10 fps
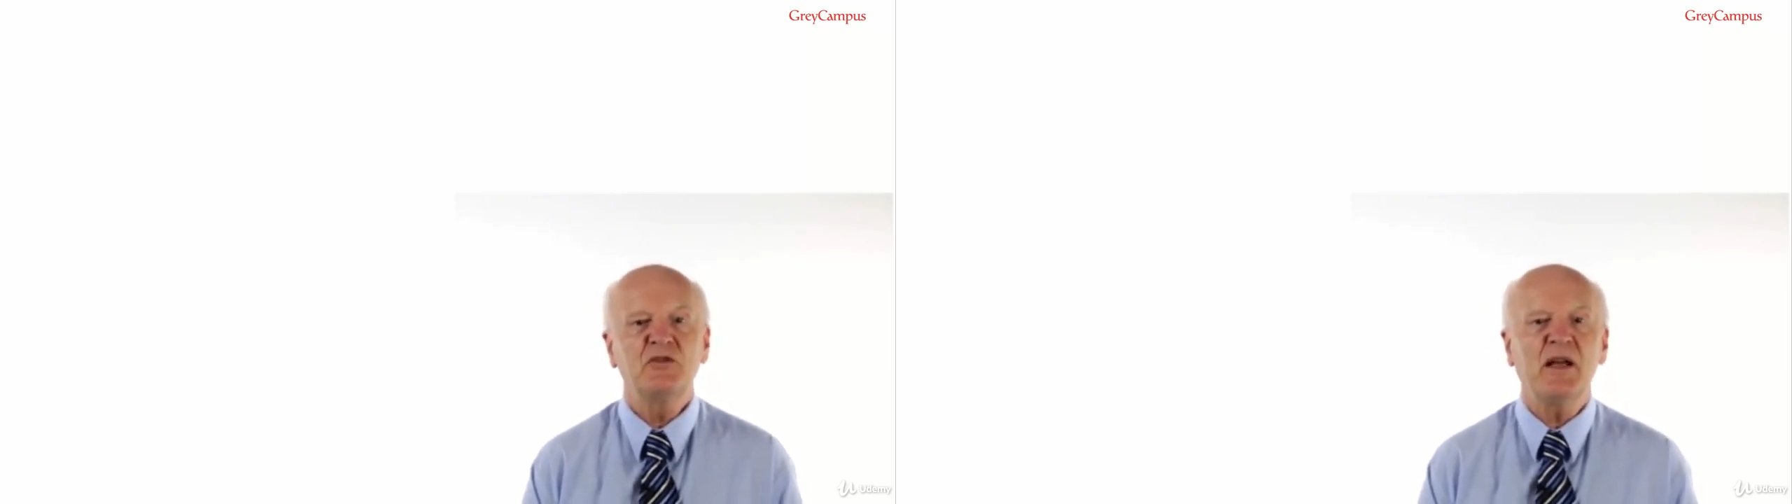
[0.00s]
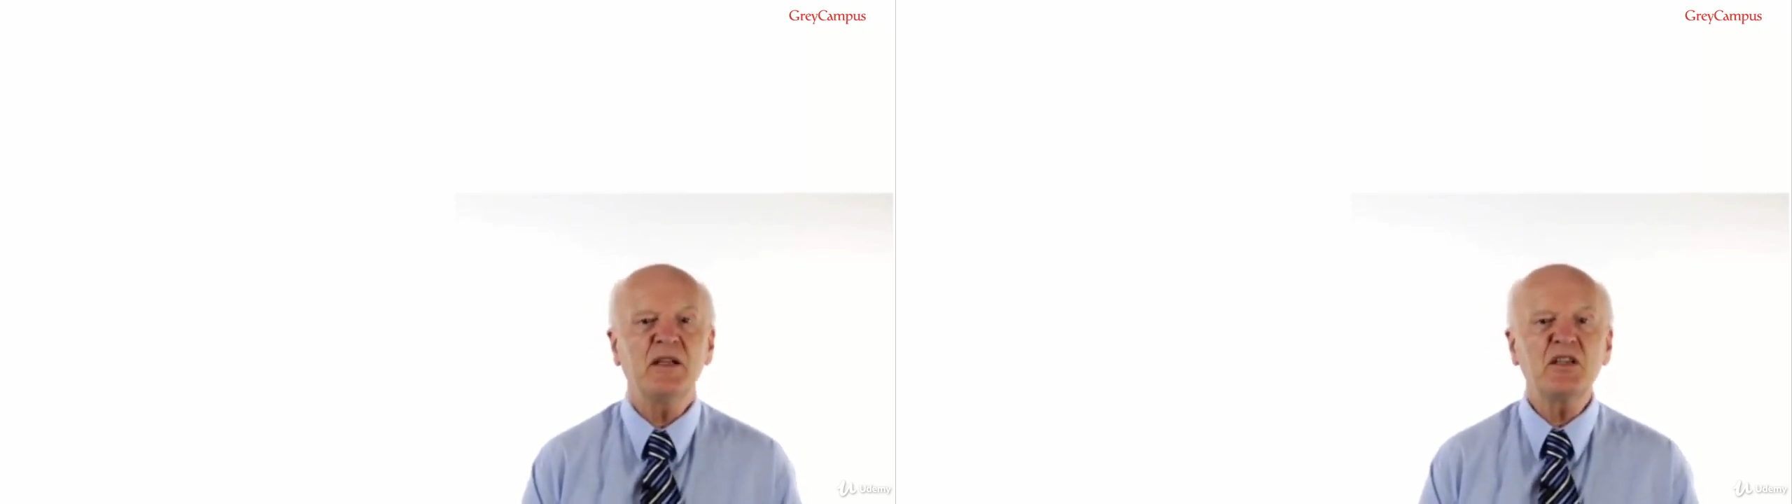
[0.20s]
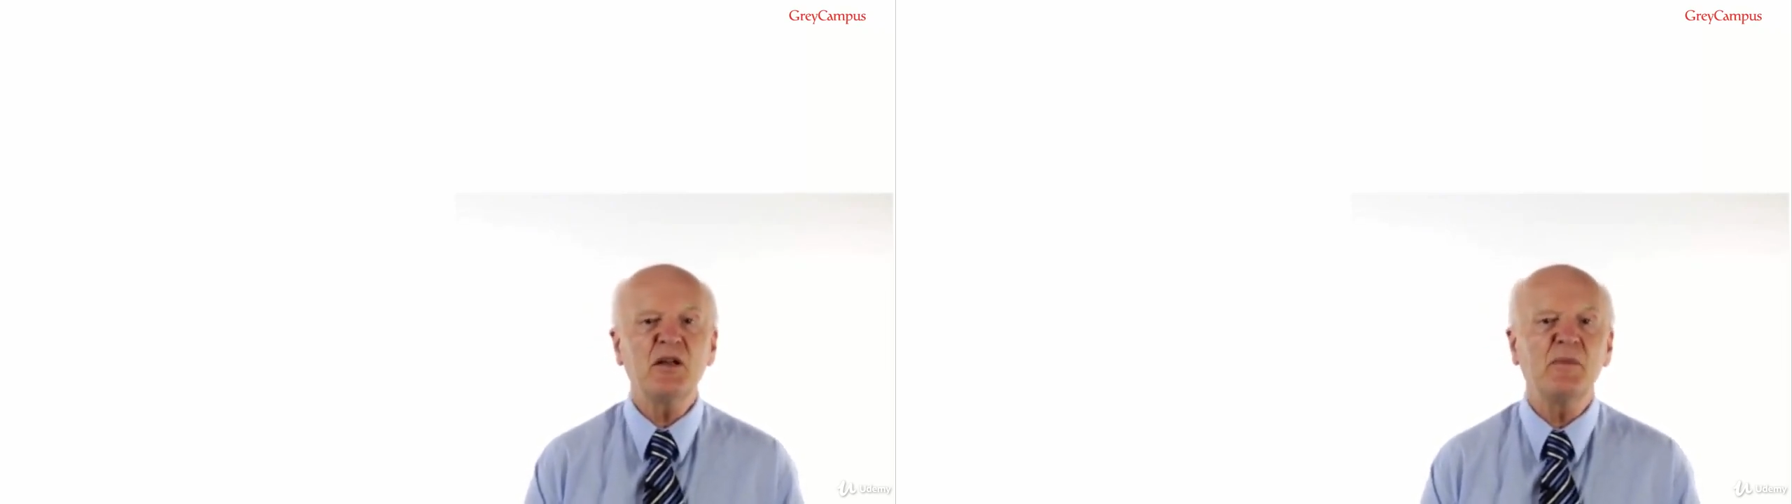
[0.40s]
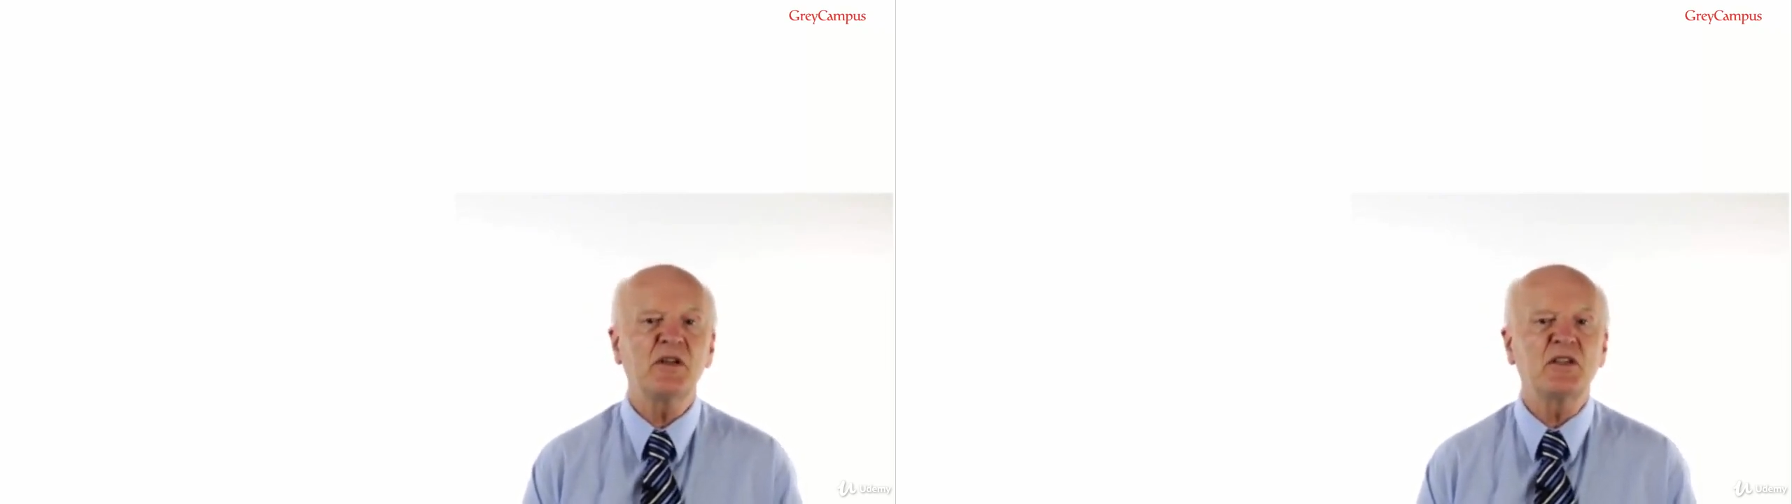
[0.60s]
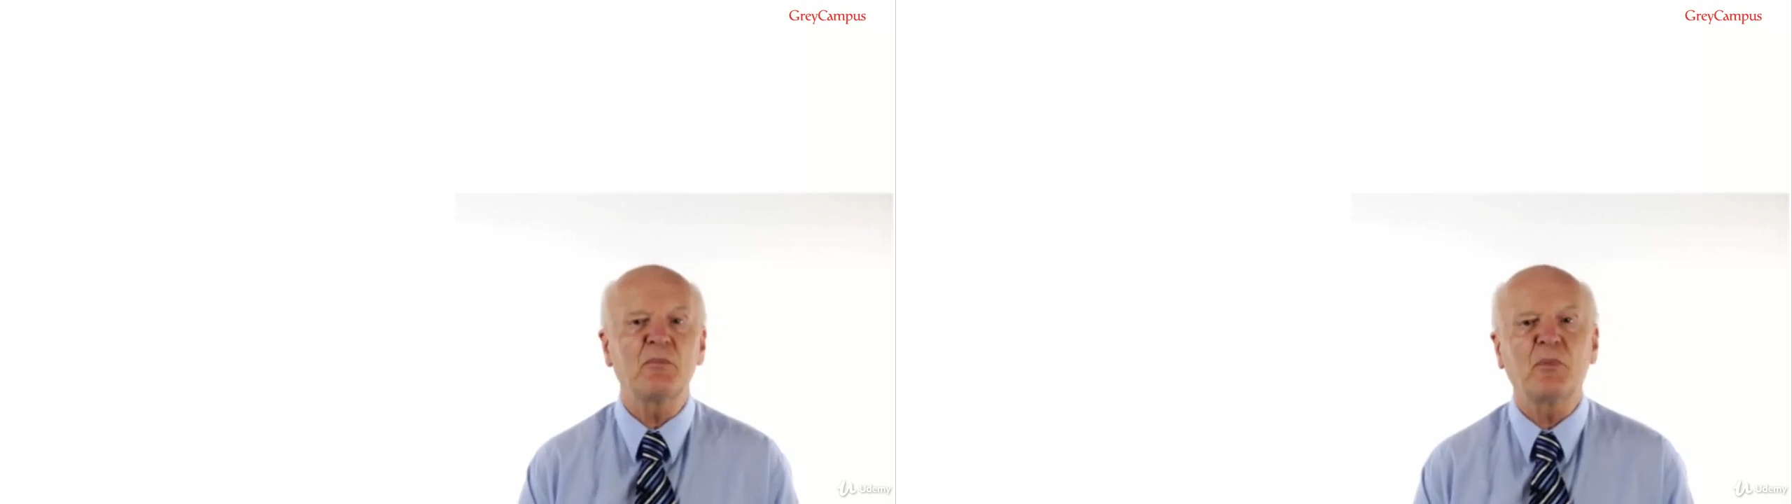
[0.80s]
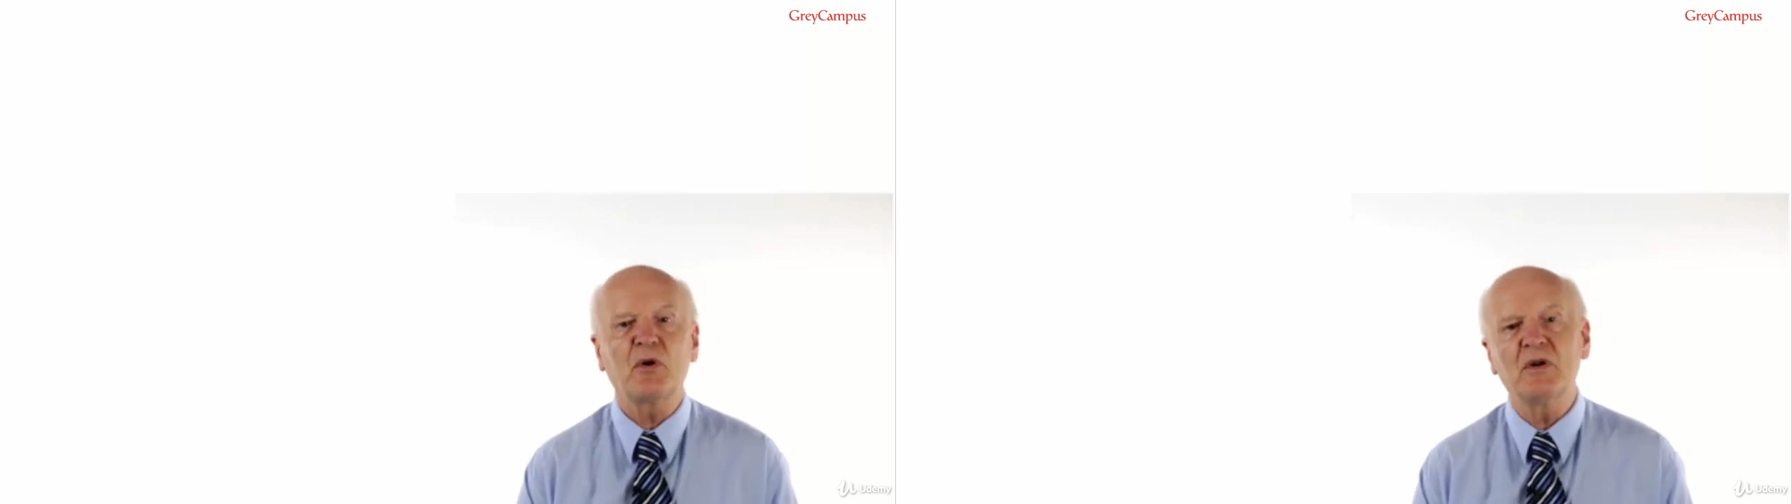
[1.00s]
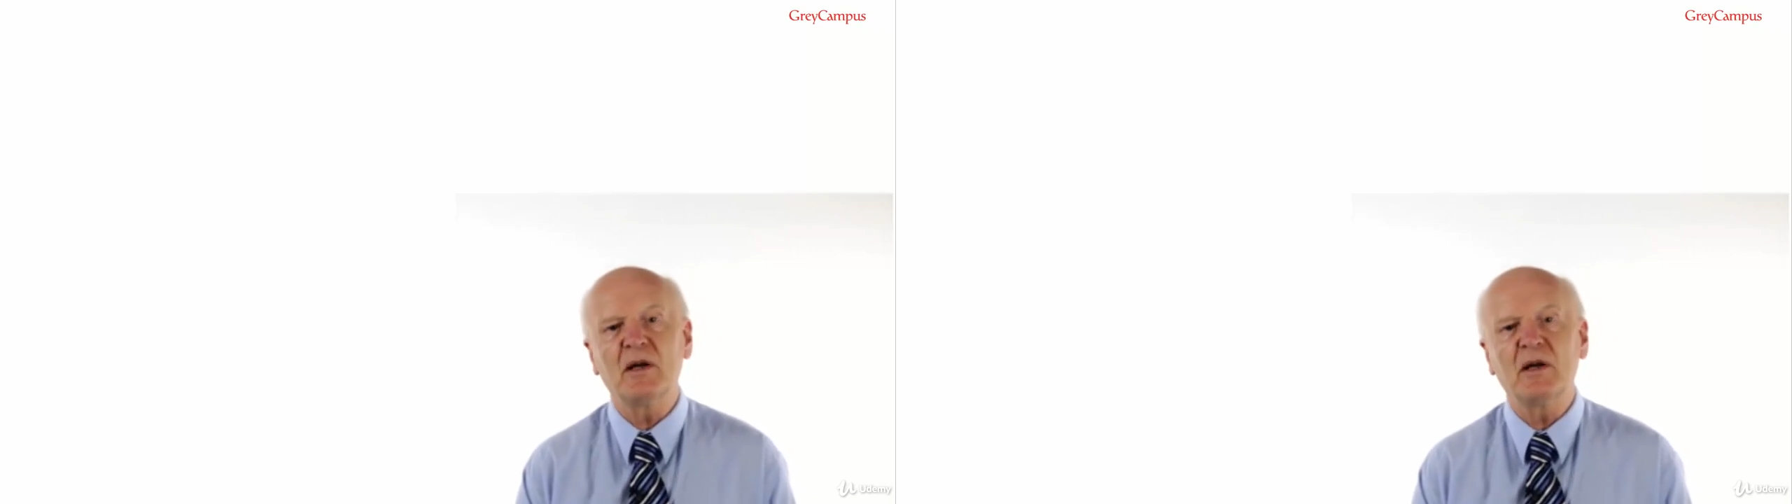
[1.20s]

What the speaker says: Trends and emerging